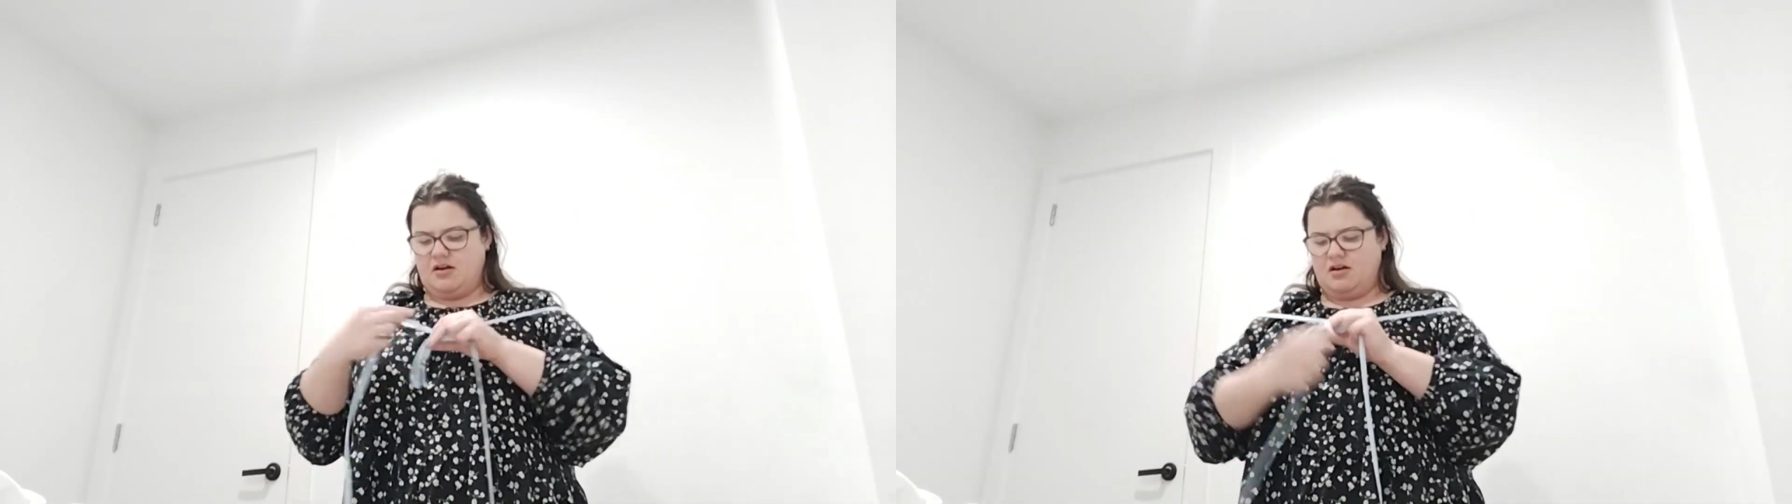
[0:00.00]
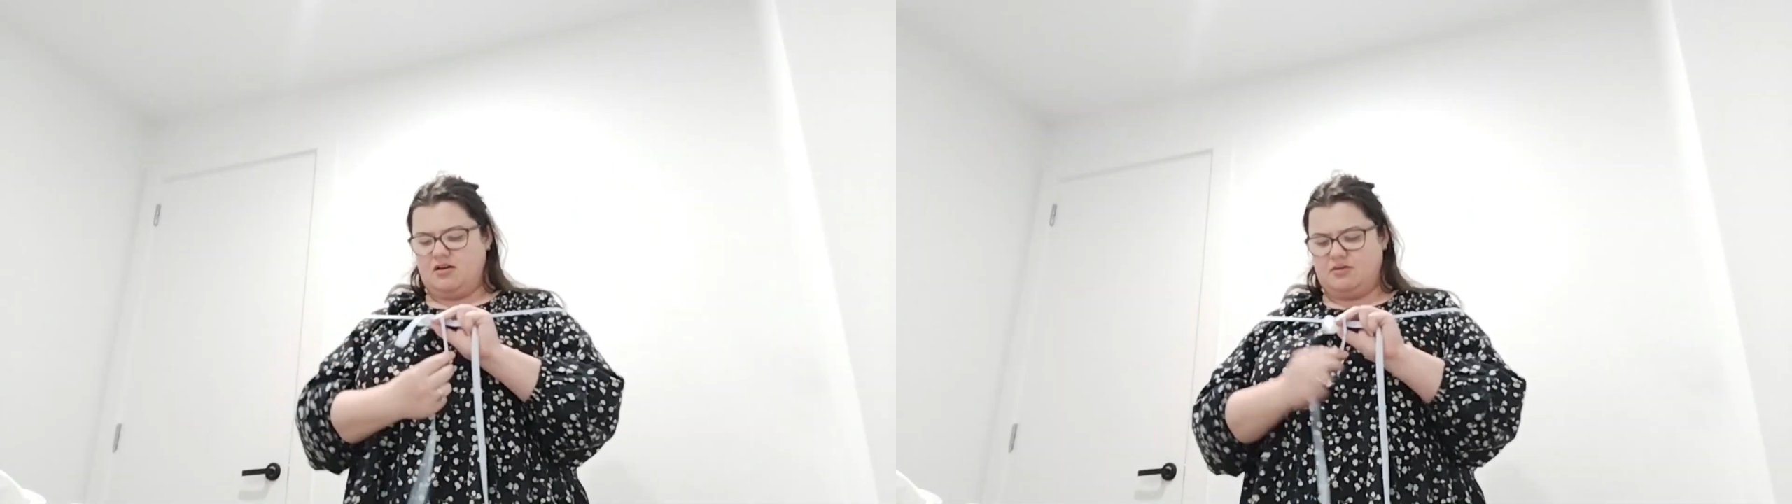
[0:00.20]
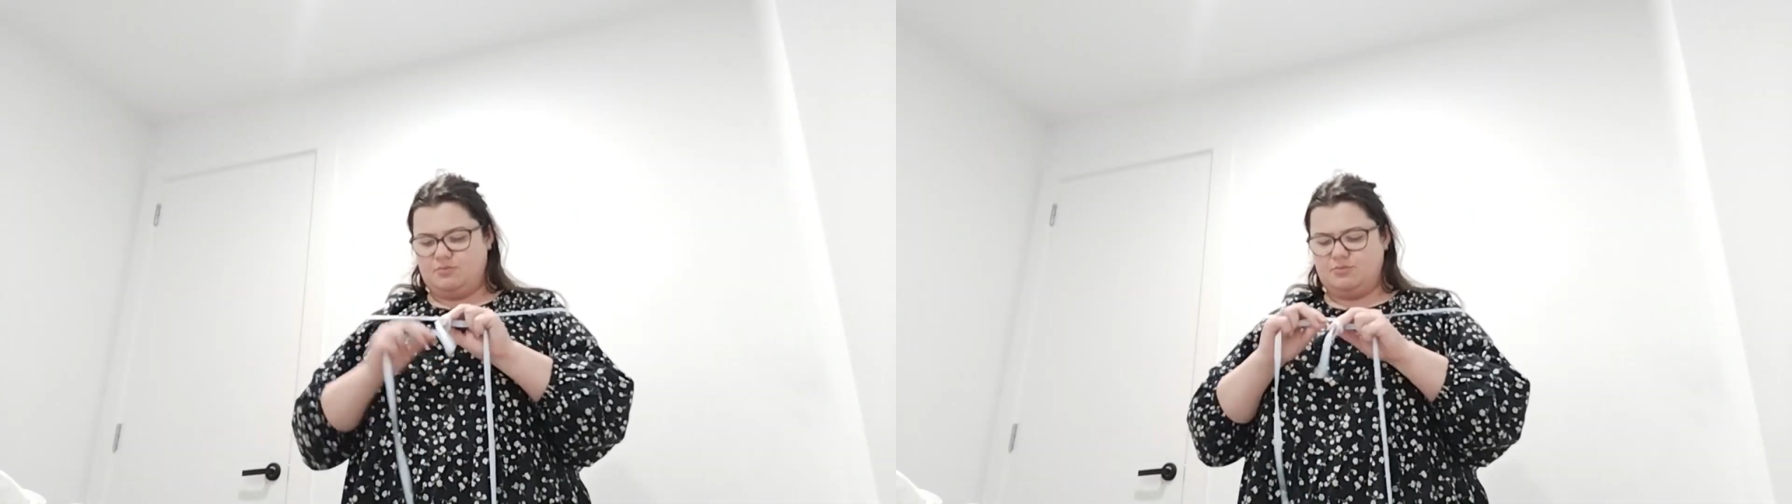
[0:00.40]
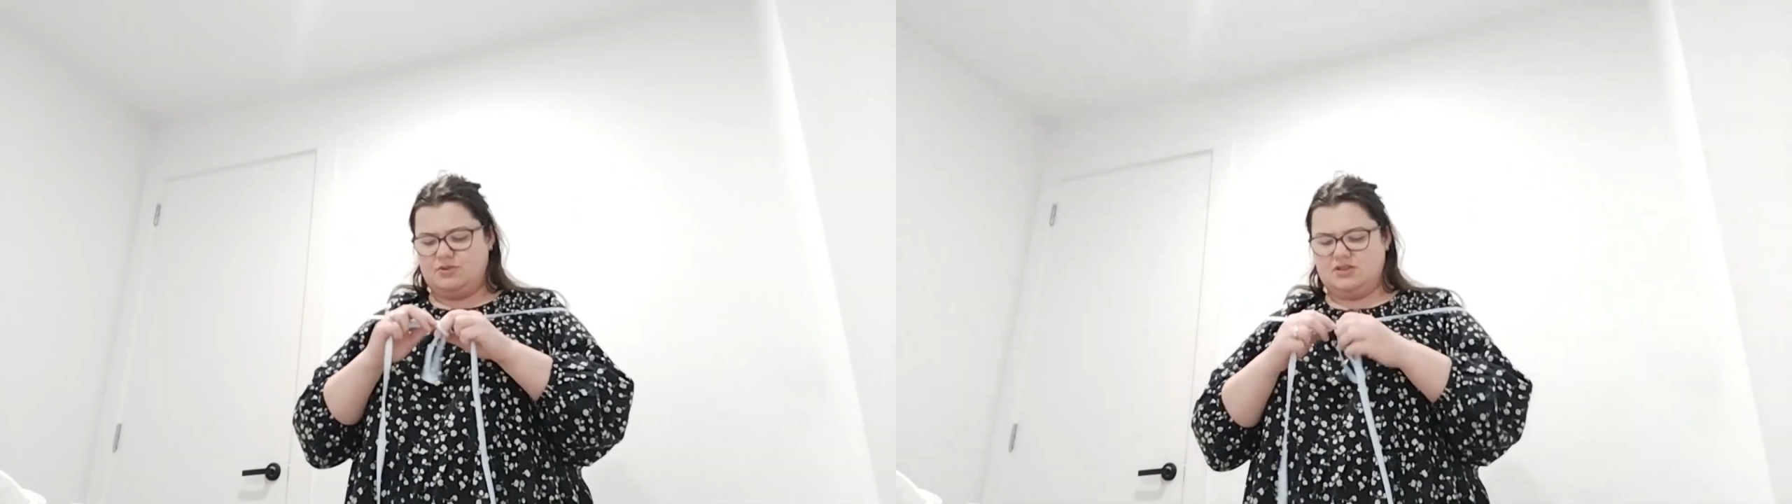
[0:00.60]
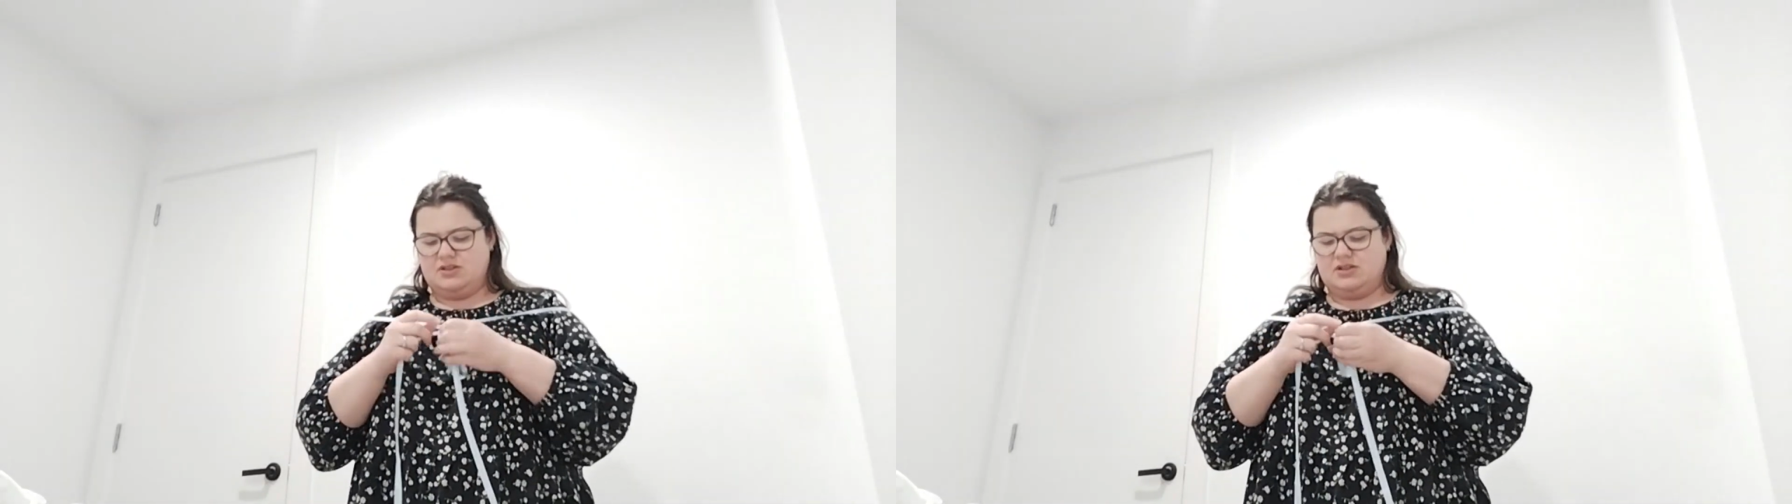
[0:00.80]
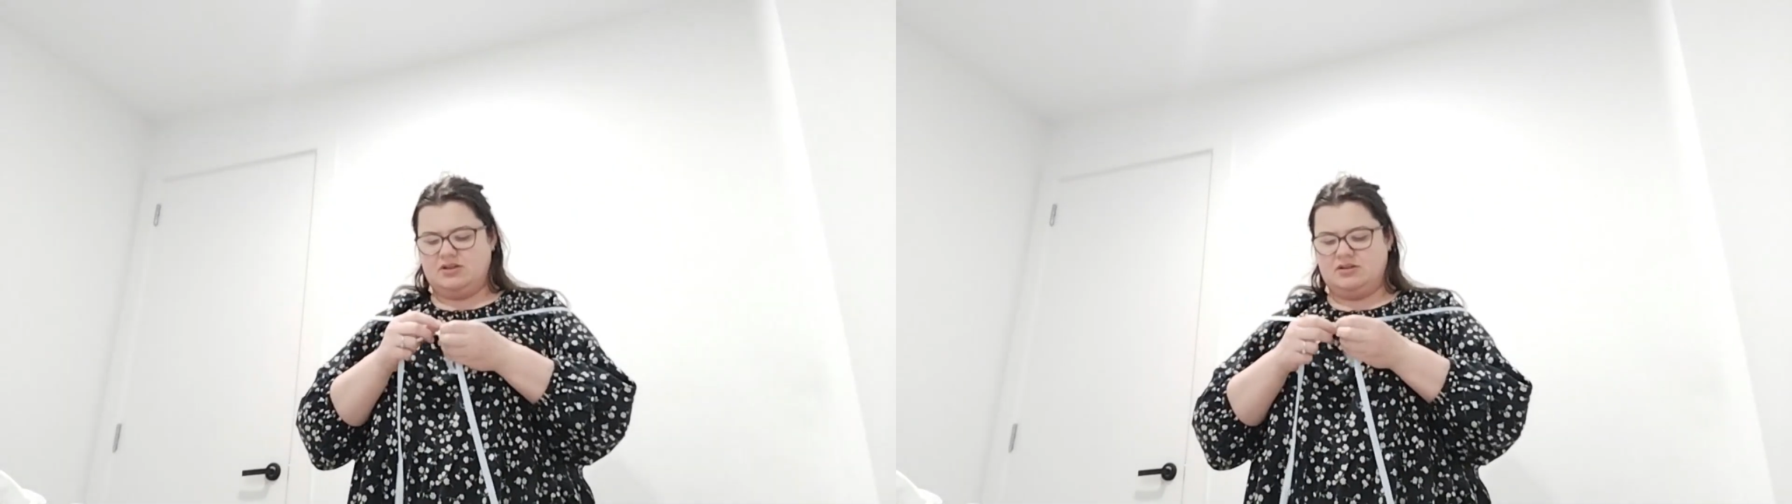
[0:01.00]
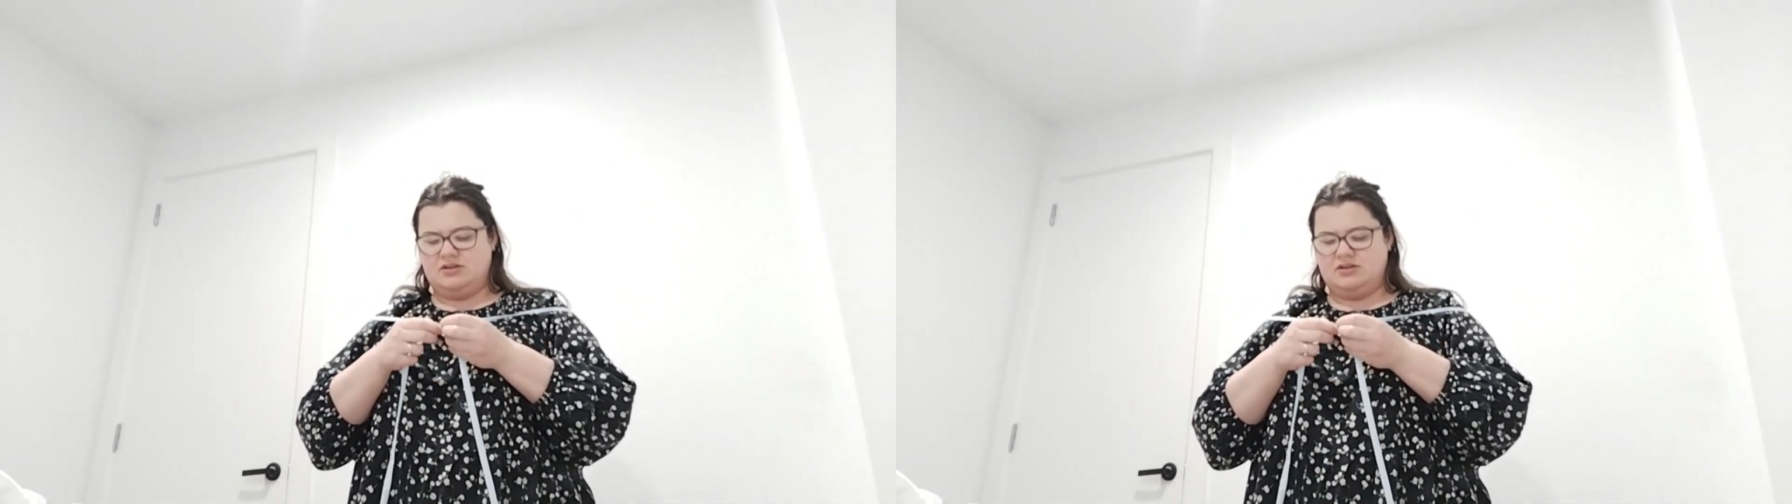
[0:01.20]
arms.